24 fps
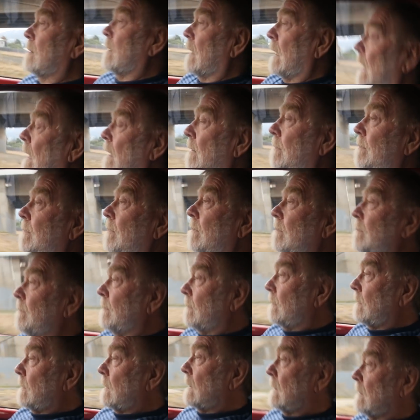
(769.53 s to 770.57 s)
Um,
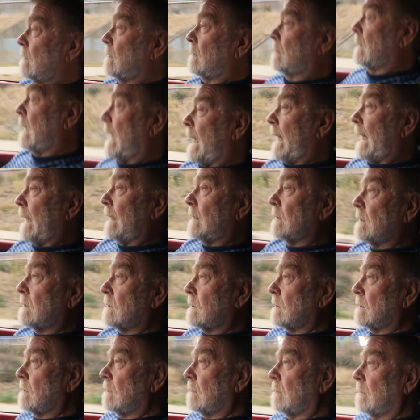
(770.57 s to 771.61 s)
and
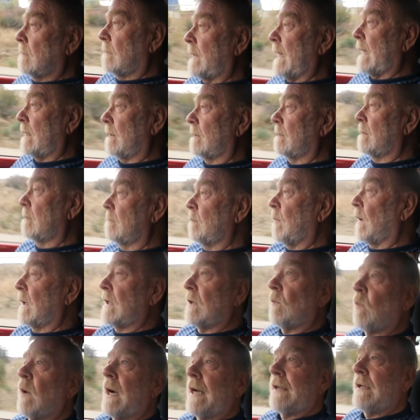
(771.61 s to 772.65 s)
that, by
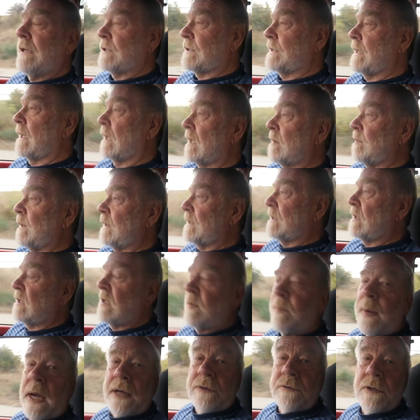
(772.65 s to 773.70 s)
the way, is telling me that
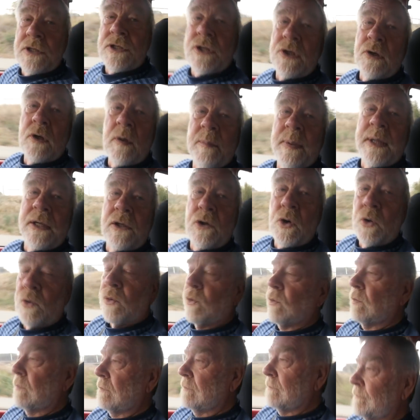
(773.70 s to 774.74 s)
the battery's still a bit
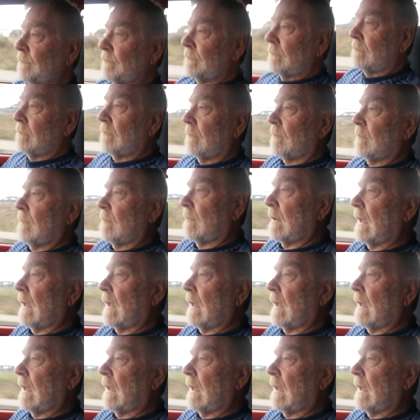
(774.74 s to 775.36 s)
cool. All right.